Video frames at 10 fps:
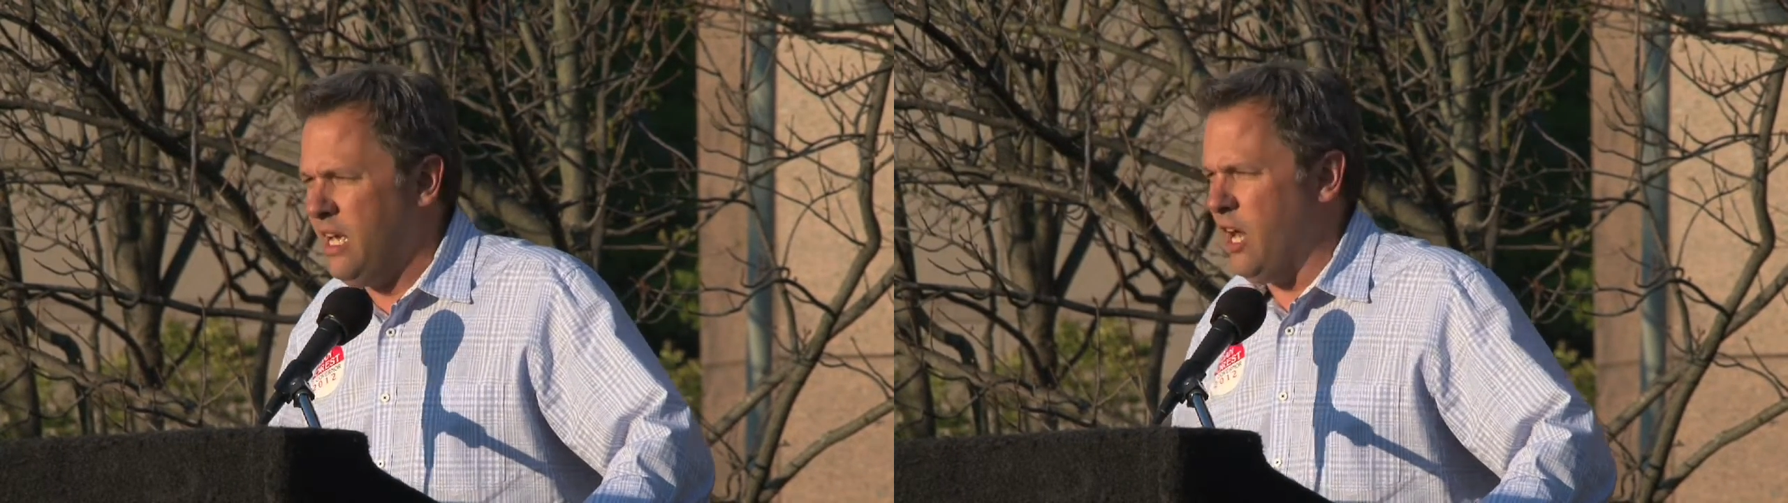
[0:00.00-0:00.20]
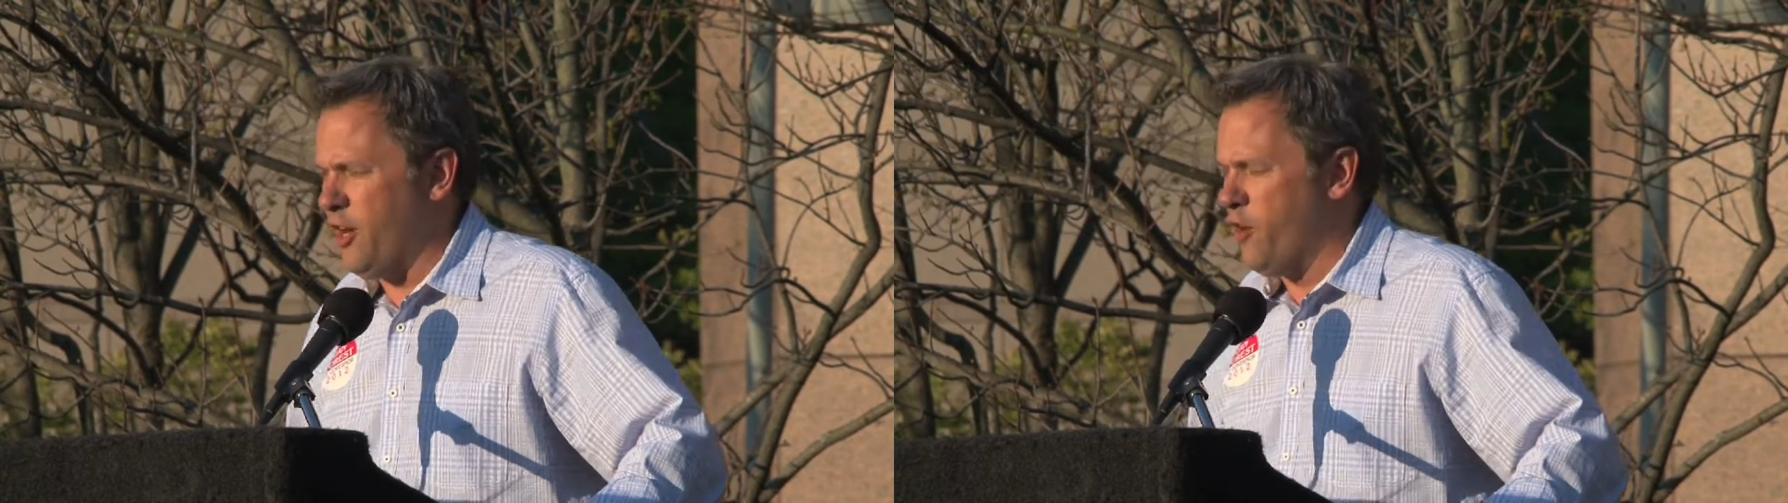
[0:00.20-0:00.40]

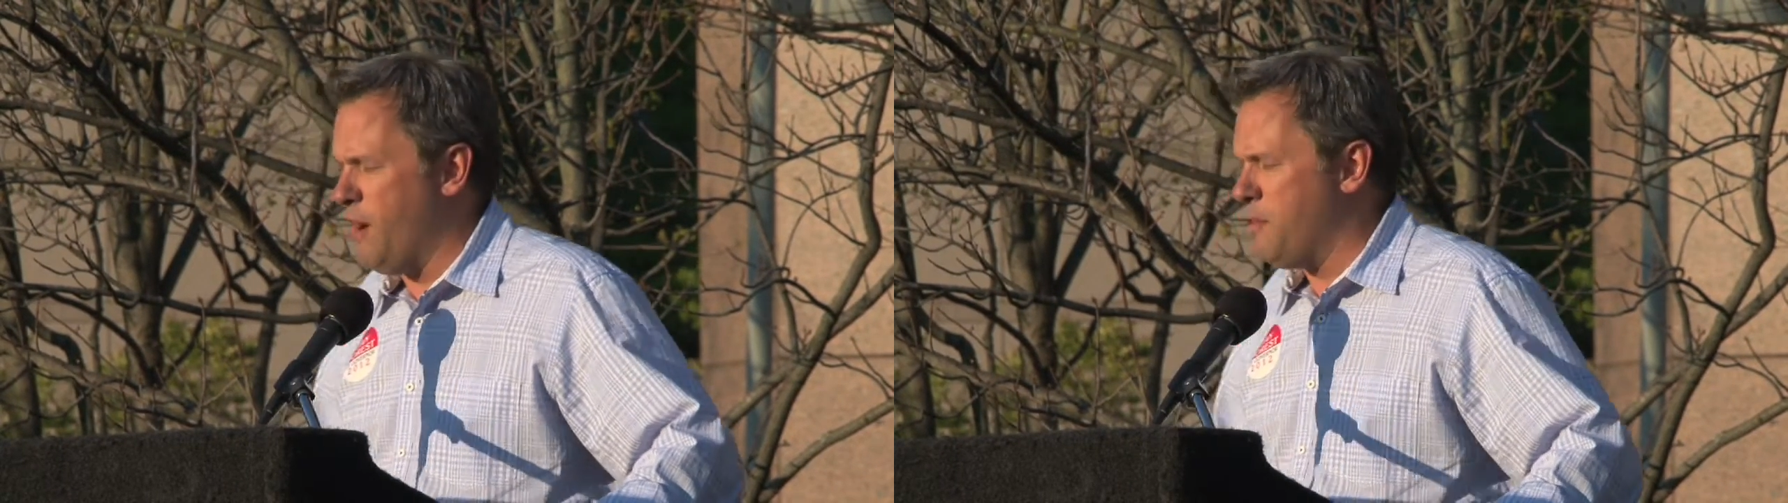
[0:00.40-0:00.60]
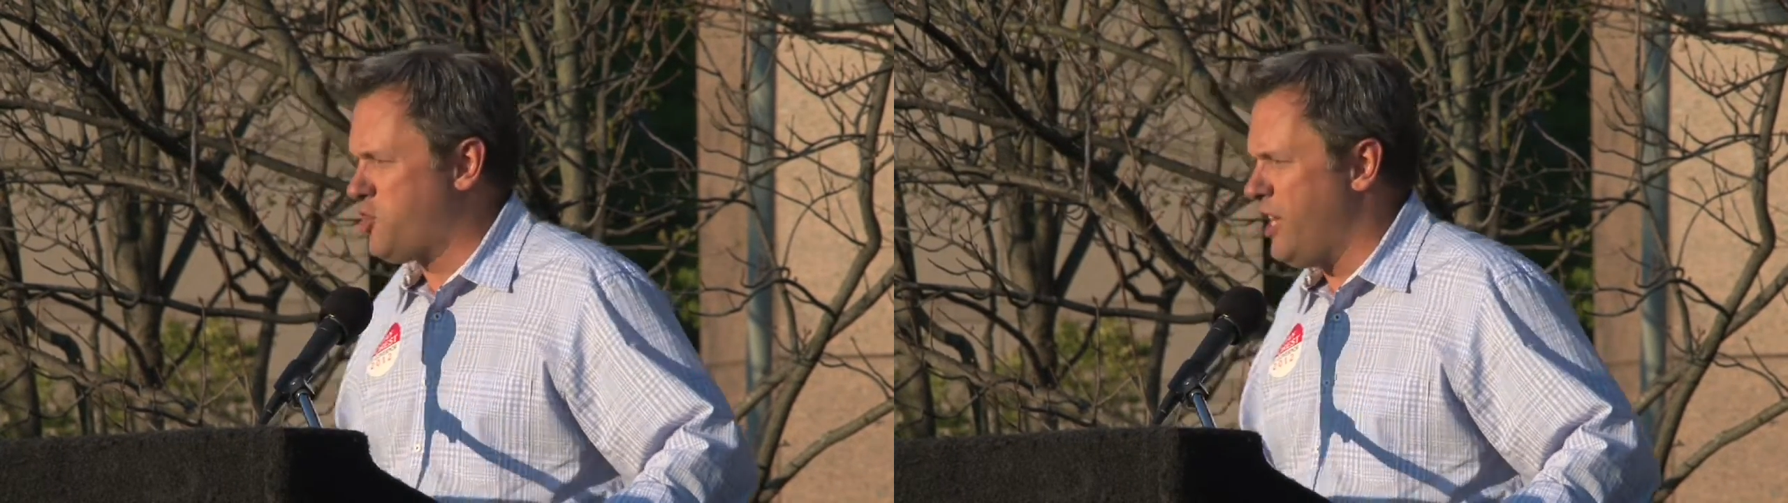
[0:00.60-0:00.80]
and on
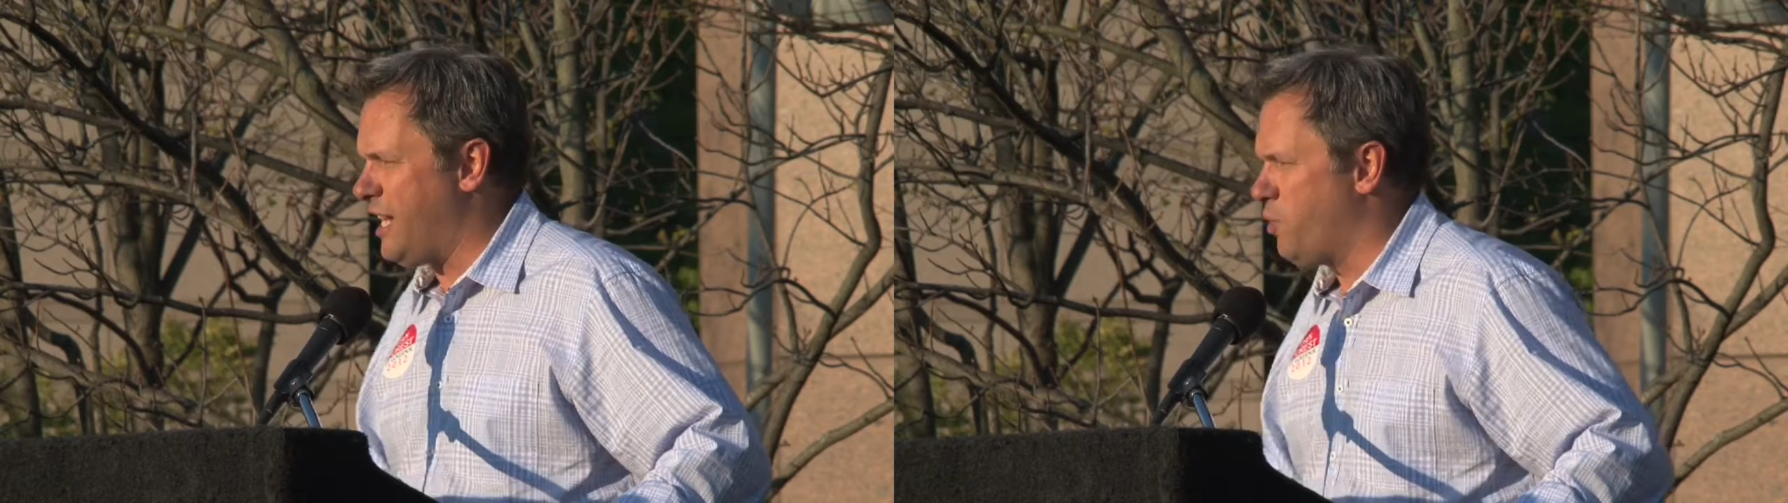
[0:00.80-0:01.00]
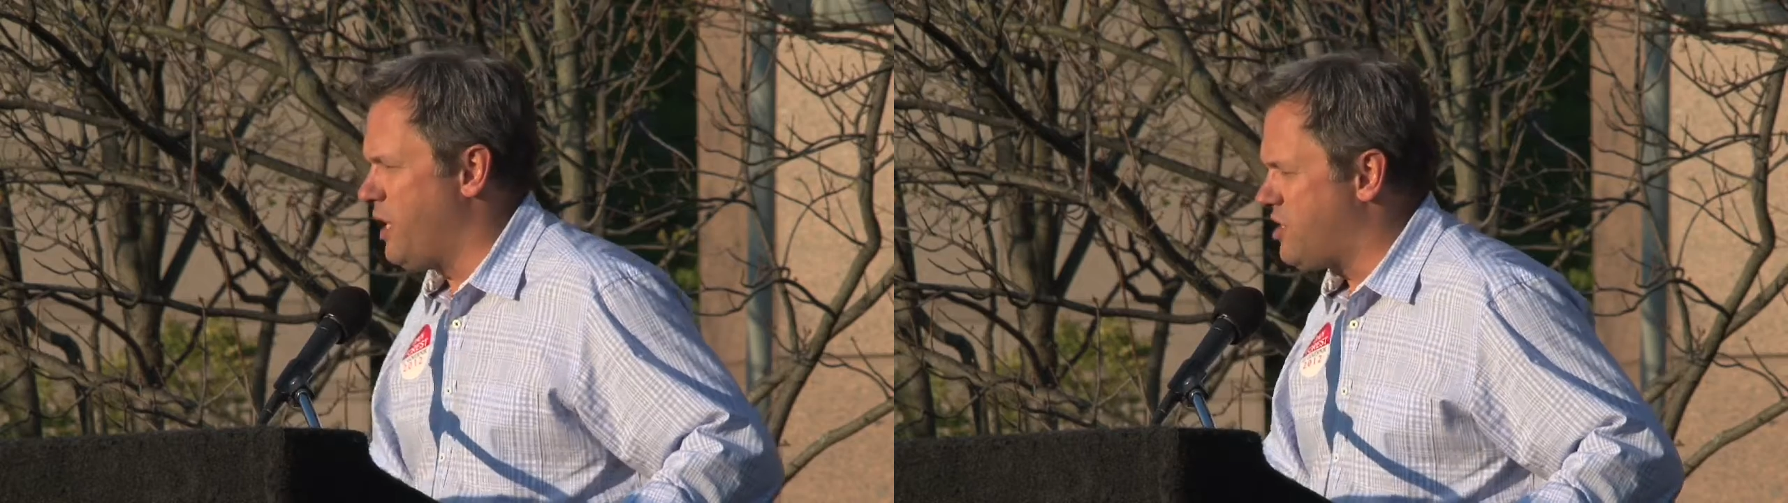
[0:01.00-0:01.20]
November
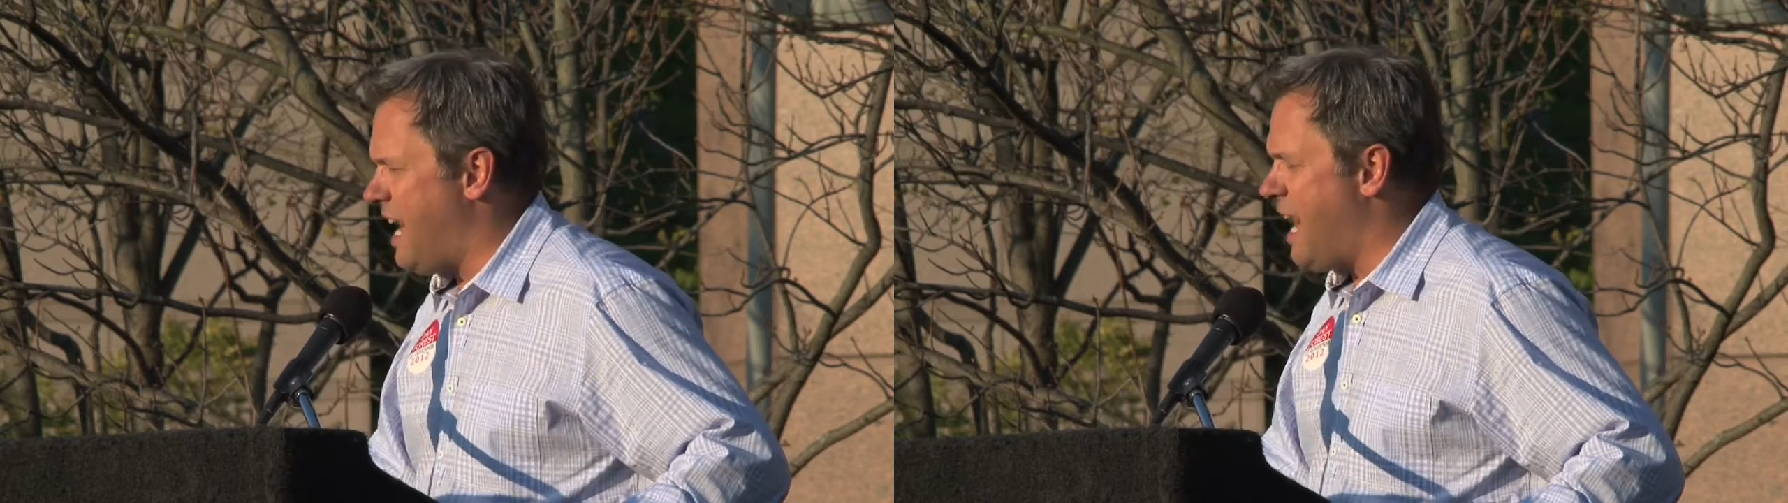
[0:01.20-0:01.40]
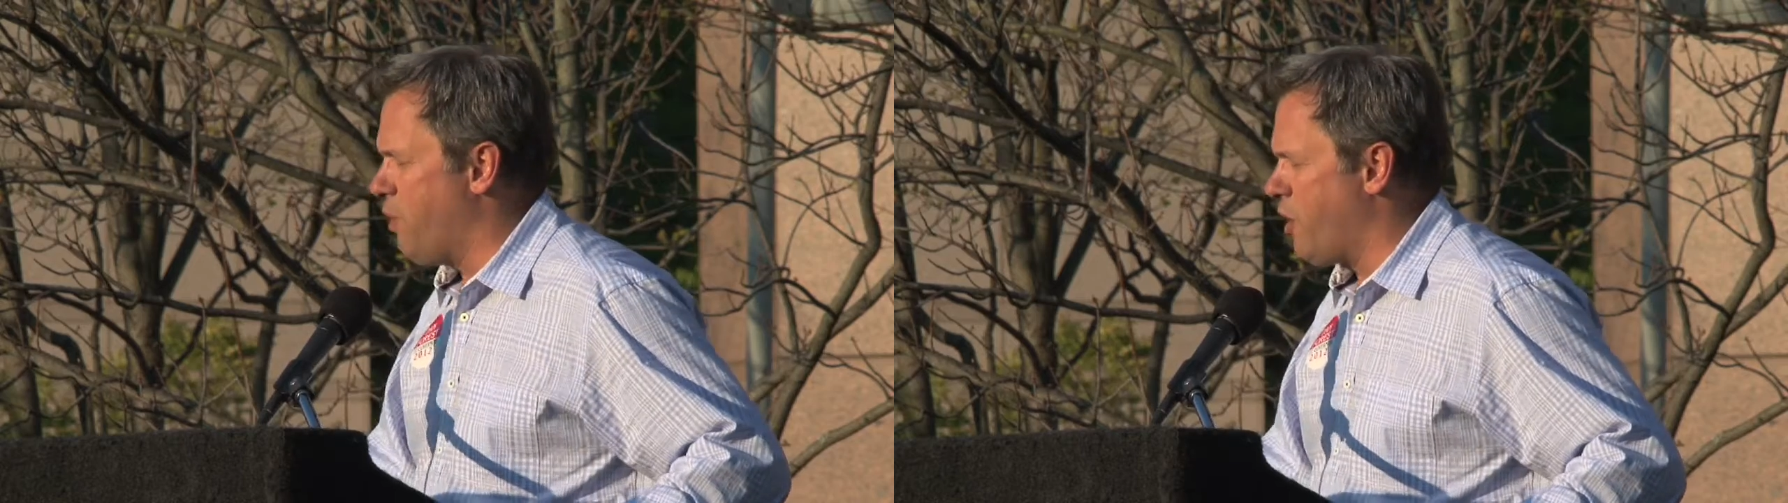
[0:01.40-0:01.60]
6th, we
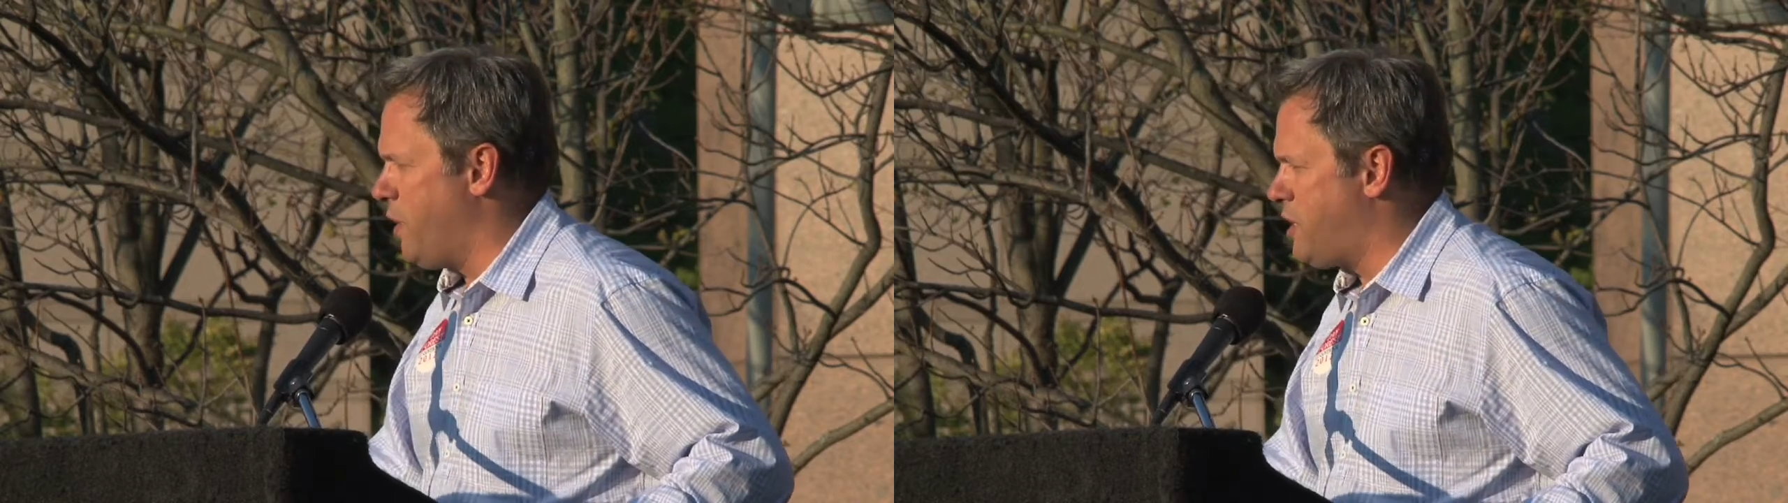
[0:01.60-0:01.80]
decide whether